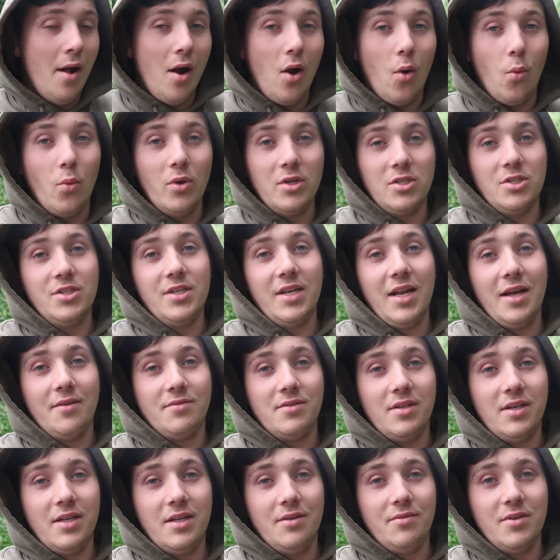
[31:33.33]
I wish I didn't have
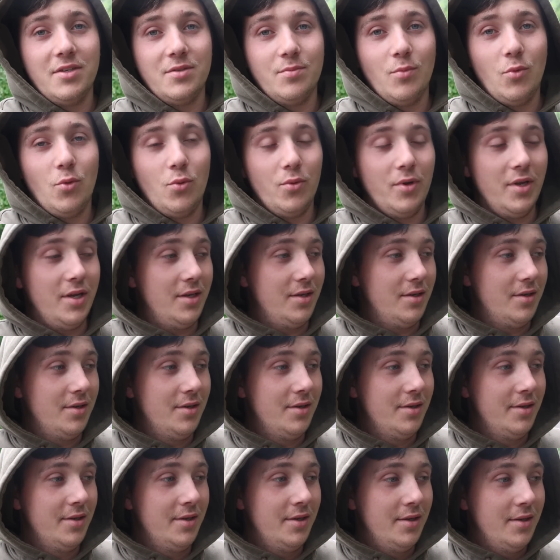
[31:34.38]
to leave this morning.
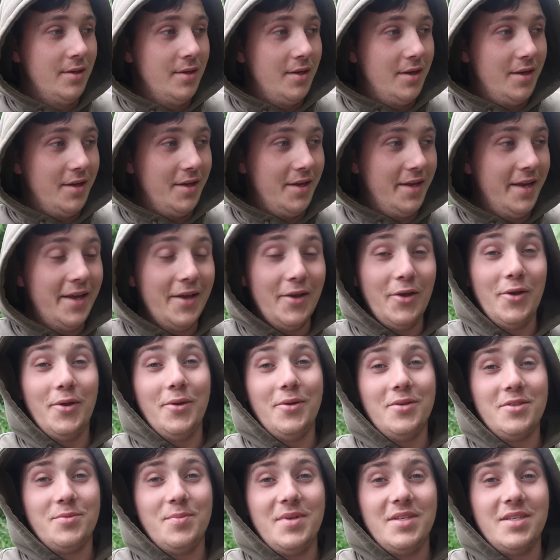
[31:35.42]
It
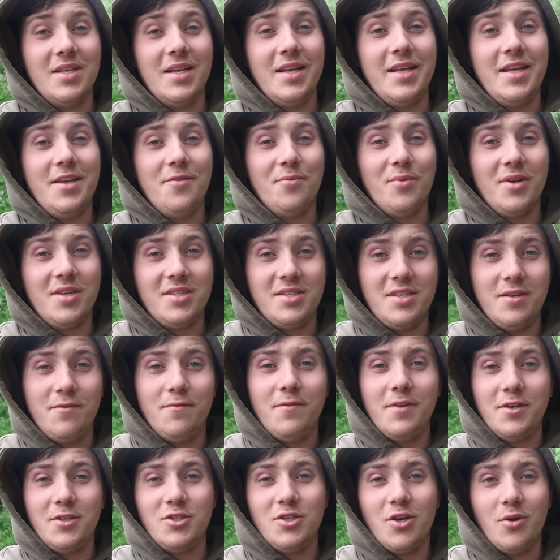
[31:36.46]
hurts me to leave when I see
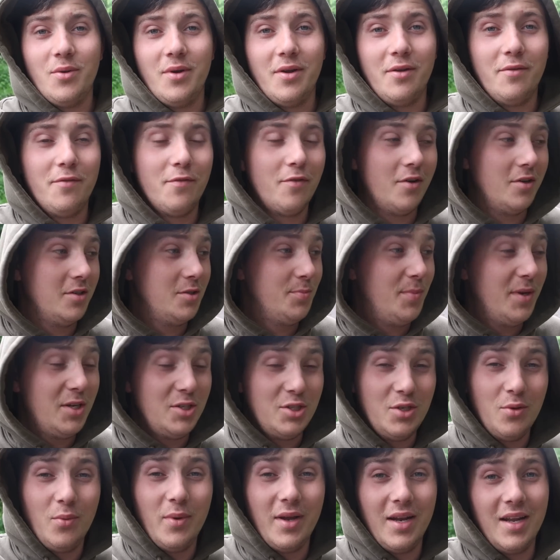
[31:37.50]
fish showing out front,
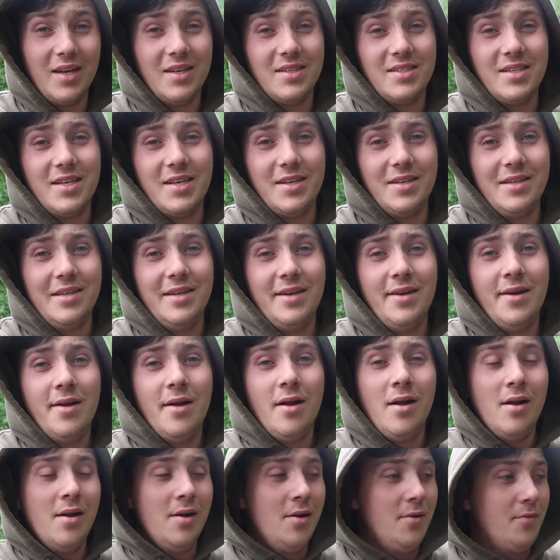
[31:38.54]
especially when, like I say,
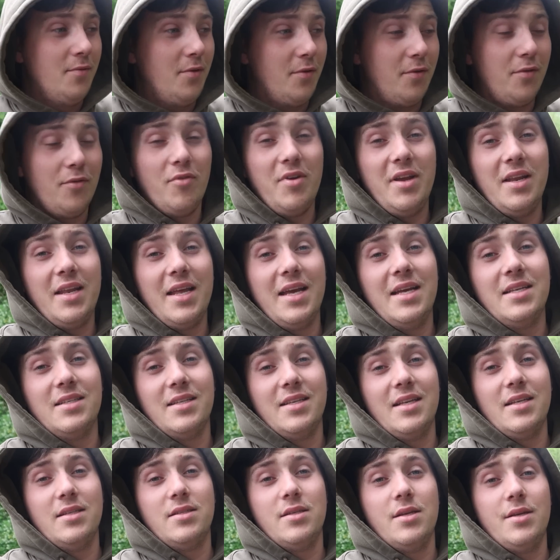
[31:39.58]
for 3 days I
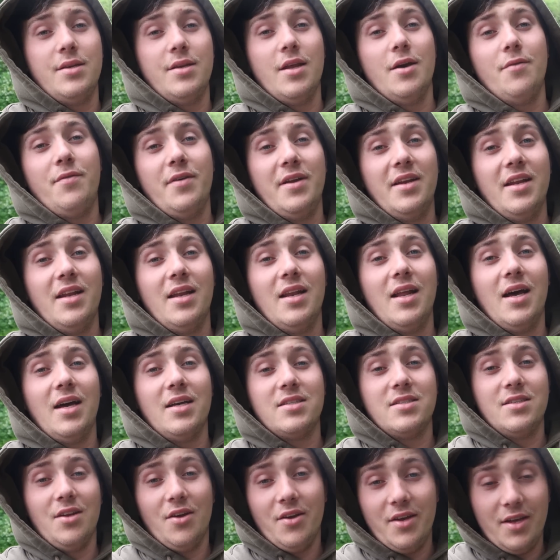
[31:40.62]
didn't see nothing, and
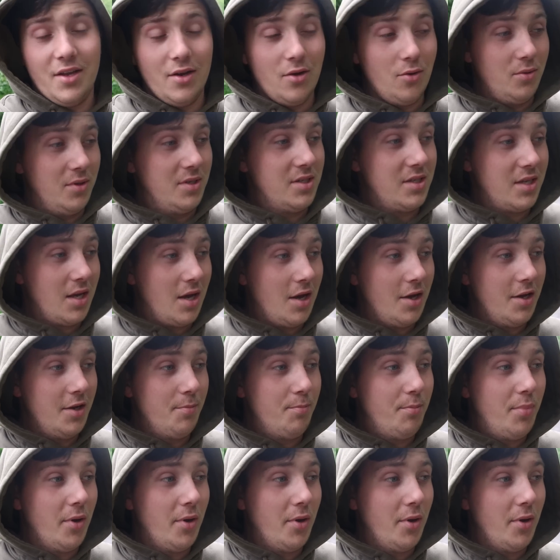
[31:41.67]
last night it already started.